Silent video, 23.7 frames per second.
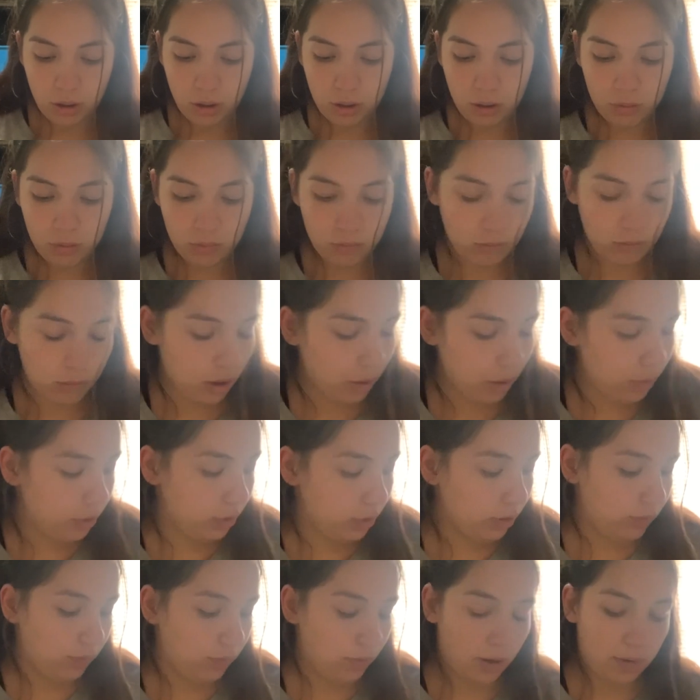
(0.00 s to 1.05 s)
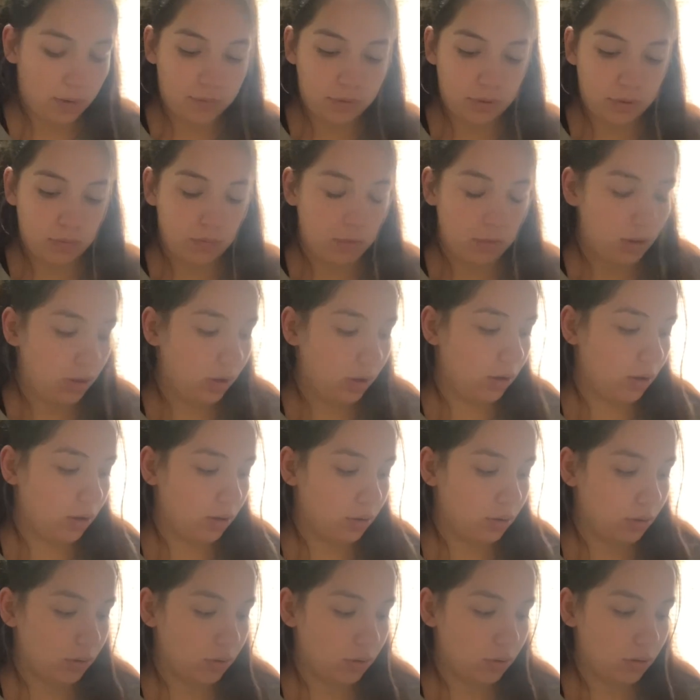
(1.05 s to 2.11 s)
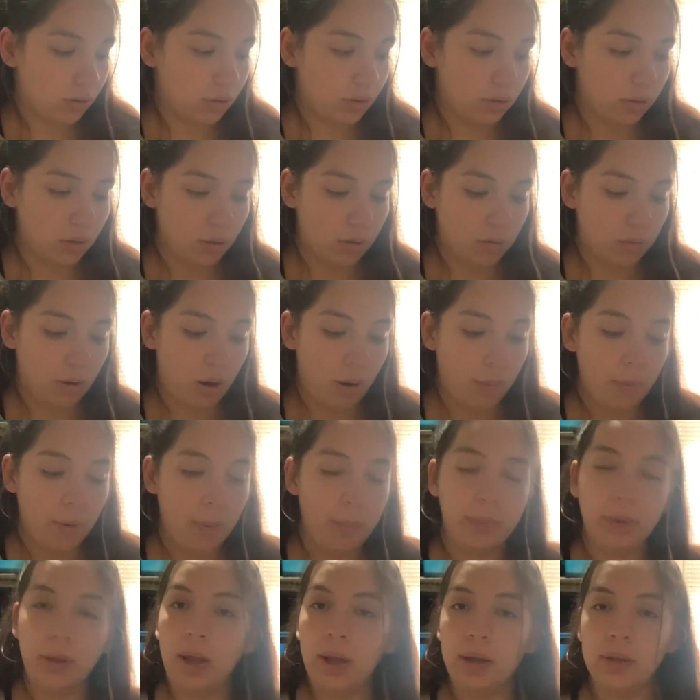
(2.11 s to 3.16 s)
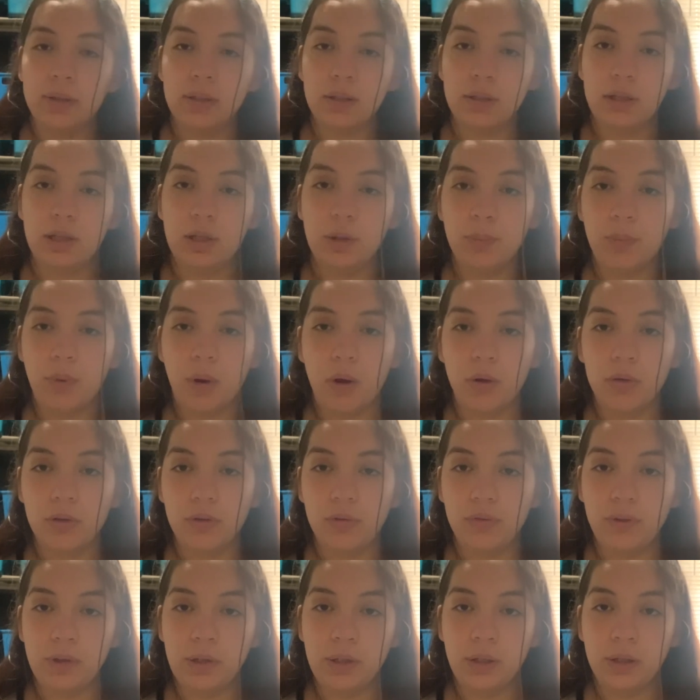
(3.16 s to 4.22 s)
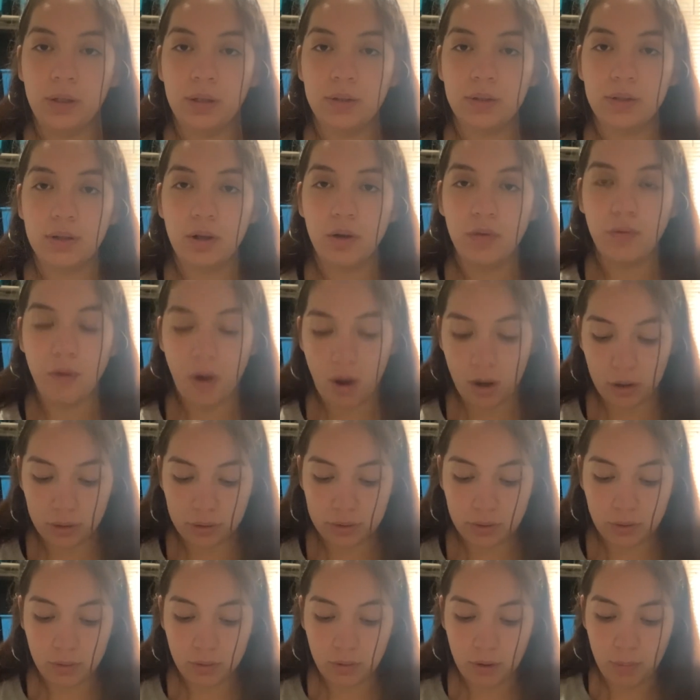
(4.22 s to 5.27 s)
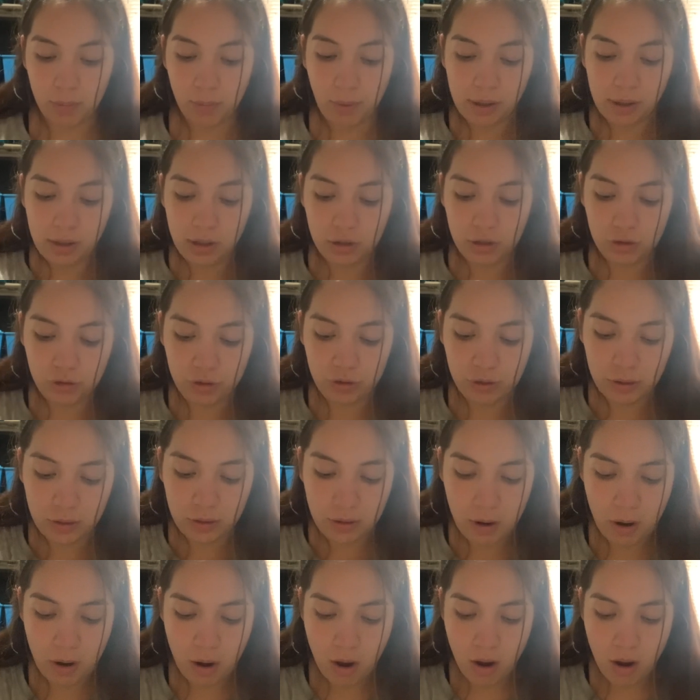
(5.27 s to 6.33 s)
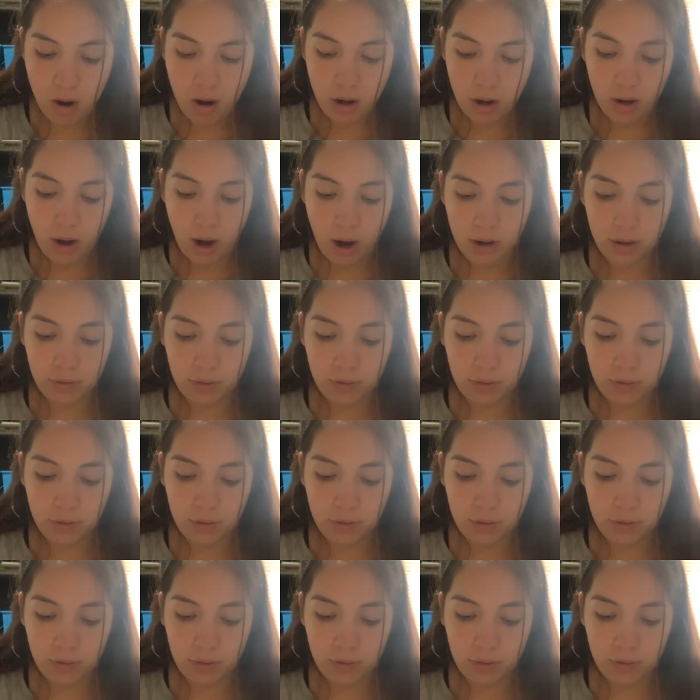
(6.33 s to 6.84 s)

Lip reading: I believe we have too many. So I'm gonna plan to keep all the feeding stuff also in my kitchen, kind of